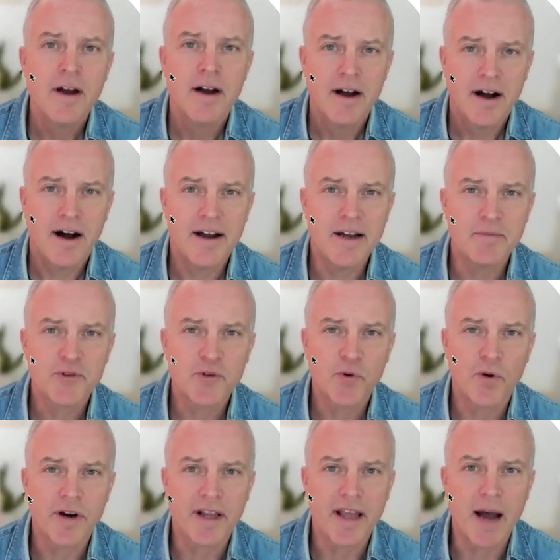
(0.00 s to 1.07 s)
Hi, I'm Soren
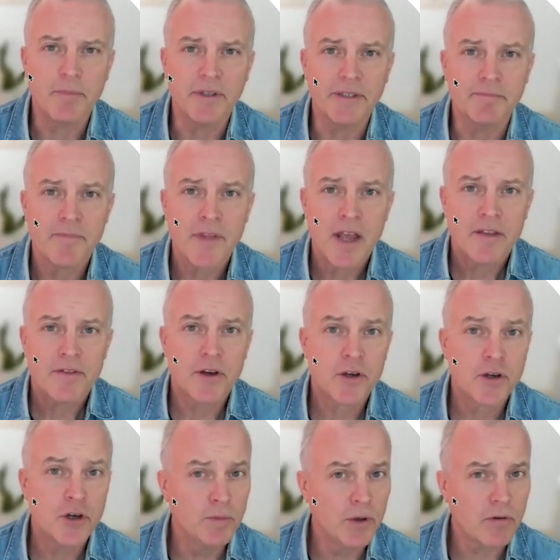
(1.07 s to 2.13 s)
Kaplan. The
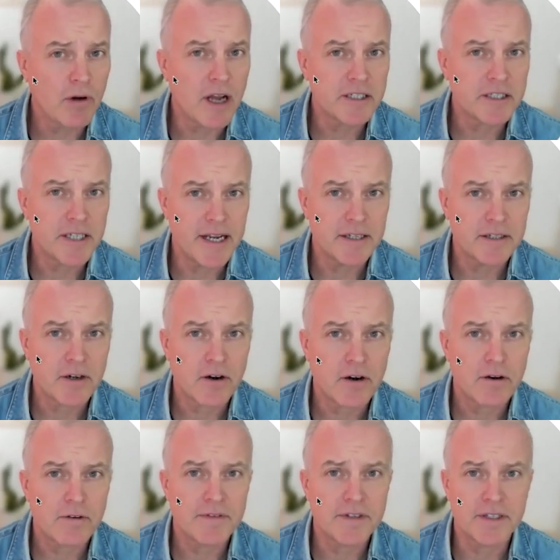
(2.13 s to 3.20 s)
Kubler-Ross Change
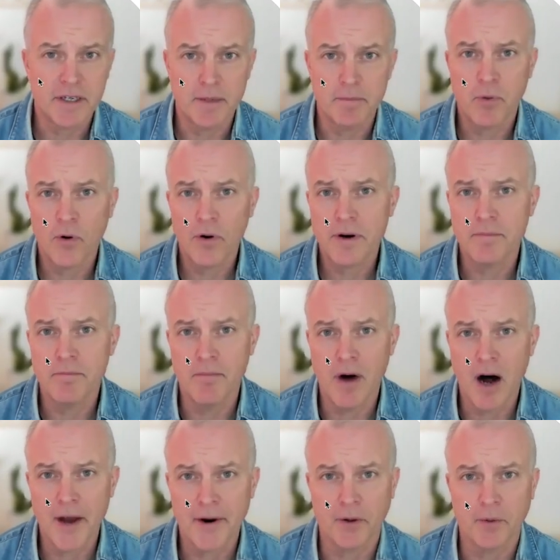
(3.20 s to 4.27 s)
Curve is an important
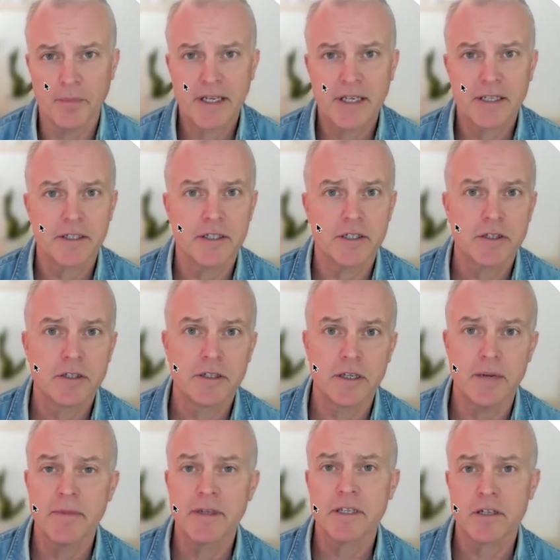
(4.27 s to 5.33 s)
model because it
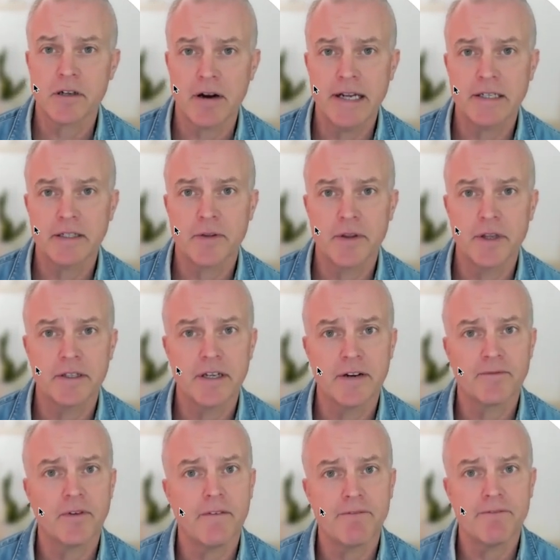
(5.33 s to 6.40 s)
demonstrates the
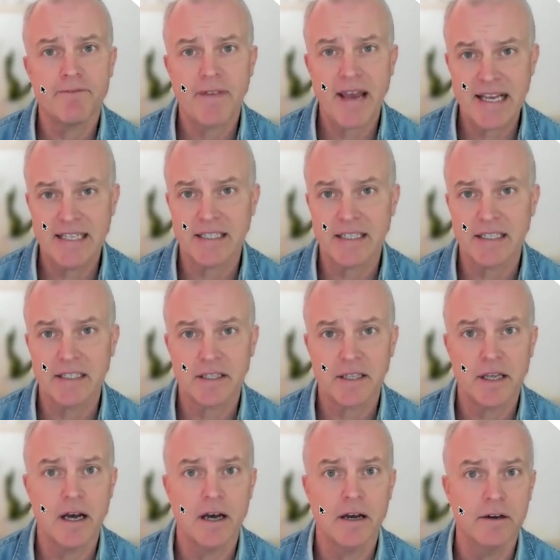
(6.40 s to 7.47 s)
different phases
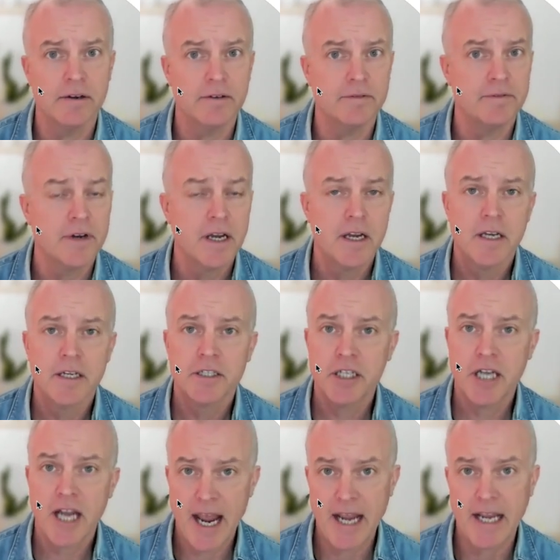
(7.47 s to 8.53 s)
of
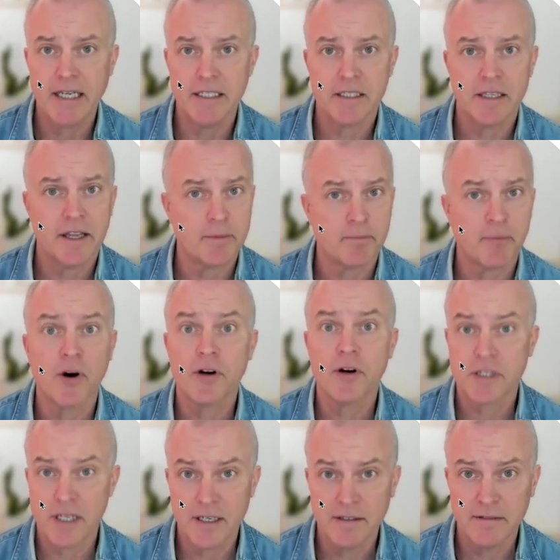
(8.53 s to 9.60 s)
change that a
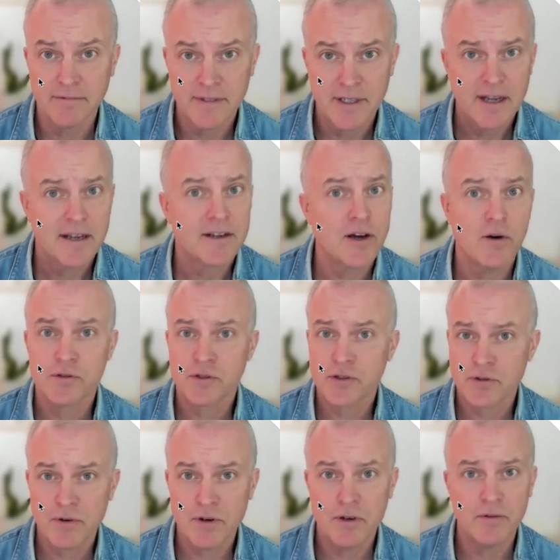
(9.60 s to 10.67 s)
person goes
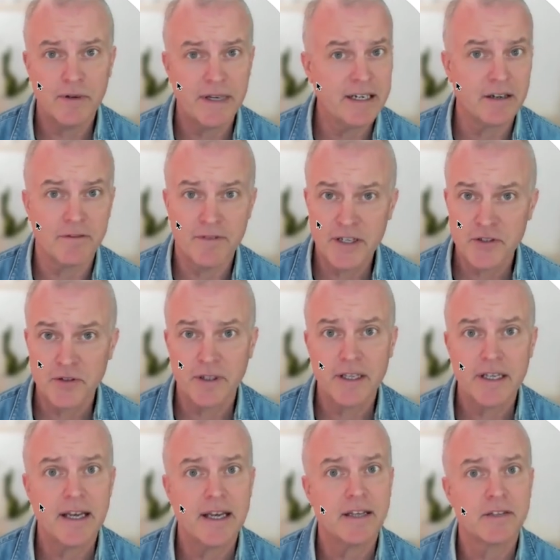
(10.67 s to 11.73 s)
through individually
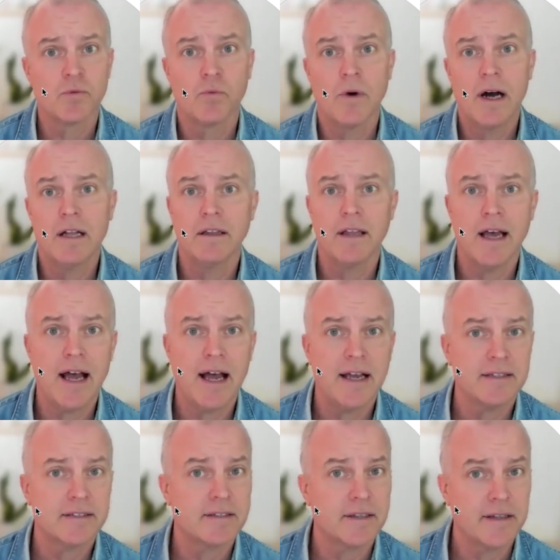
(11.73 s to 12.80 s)
as well
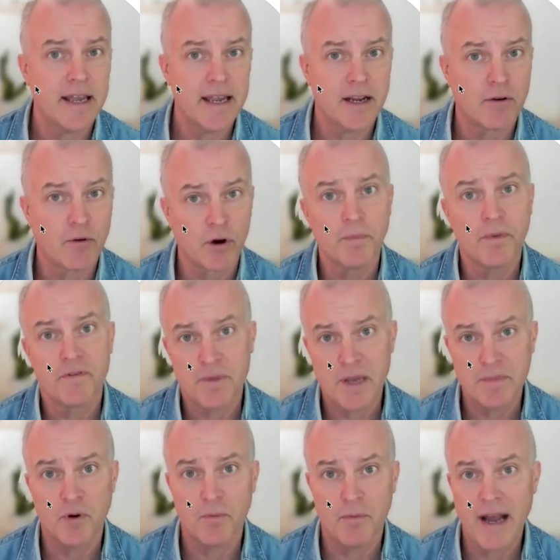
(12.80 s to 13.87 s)
as a group of
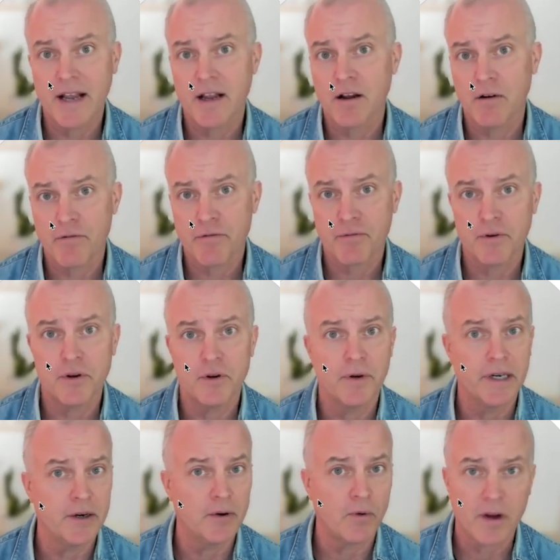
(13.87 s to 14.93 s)
people might go through in an
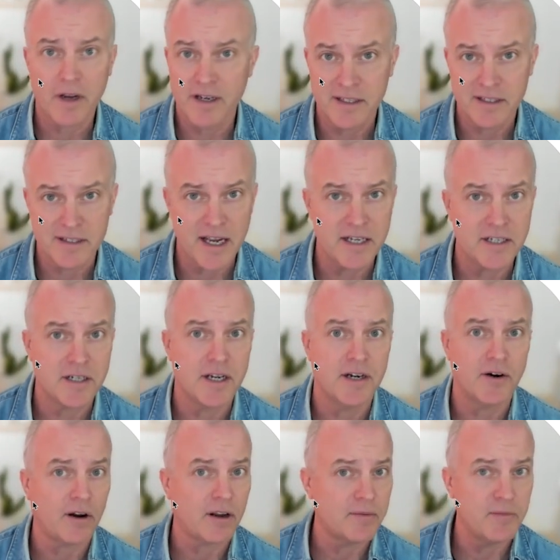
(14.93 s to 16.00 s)
organization or
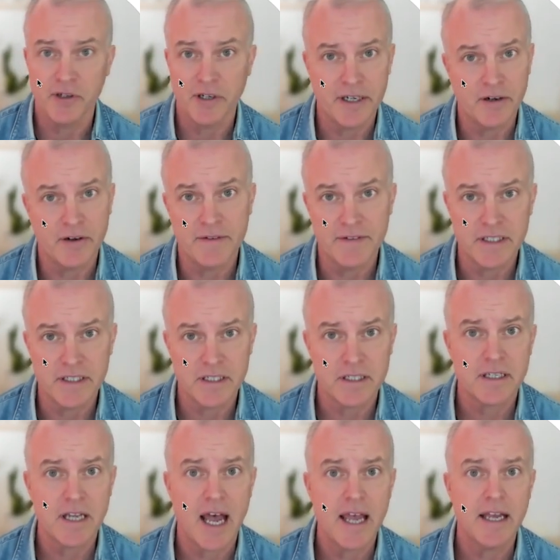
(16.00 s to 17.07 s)
community or even
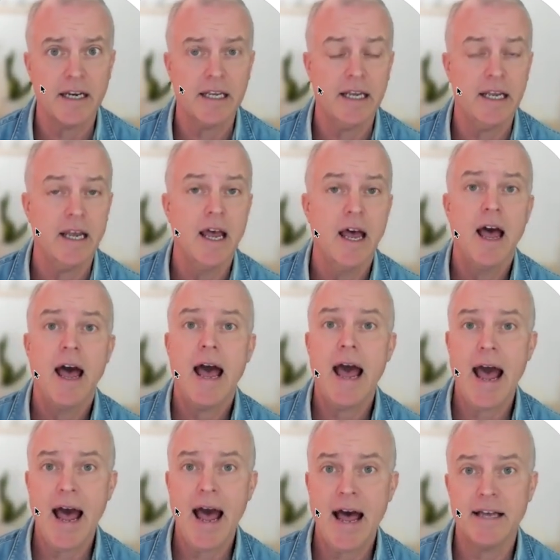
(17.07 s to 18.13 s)
society
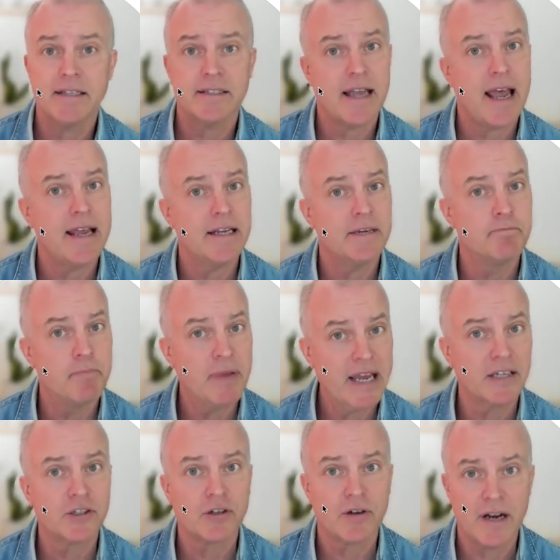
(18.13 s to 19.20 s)
as a big
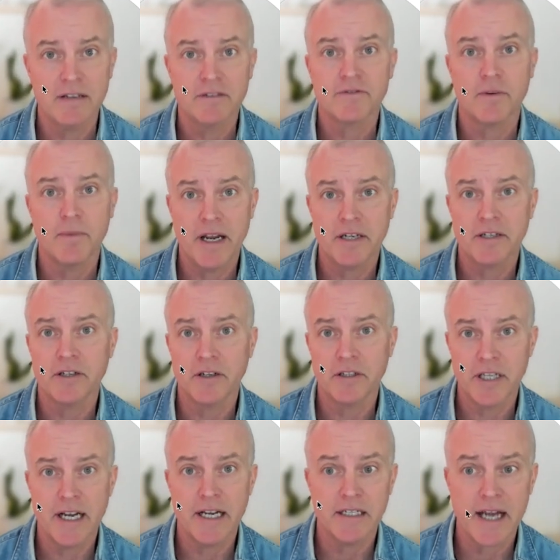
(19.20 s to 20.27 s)
transformation or
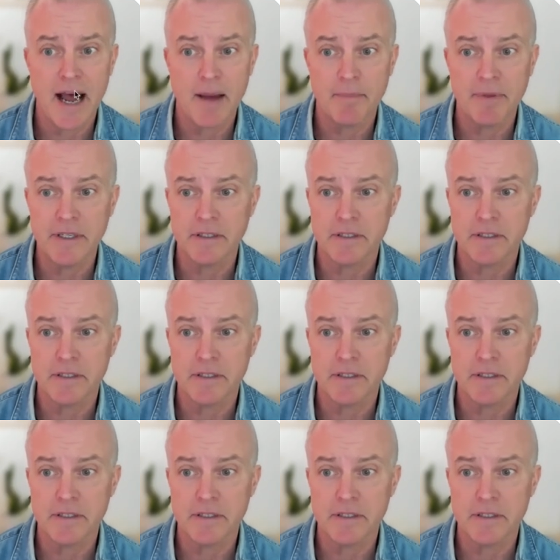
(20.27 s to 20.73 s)
change happens.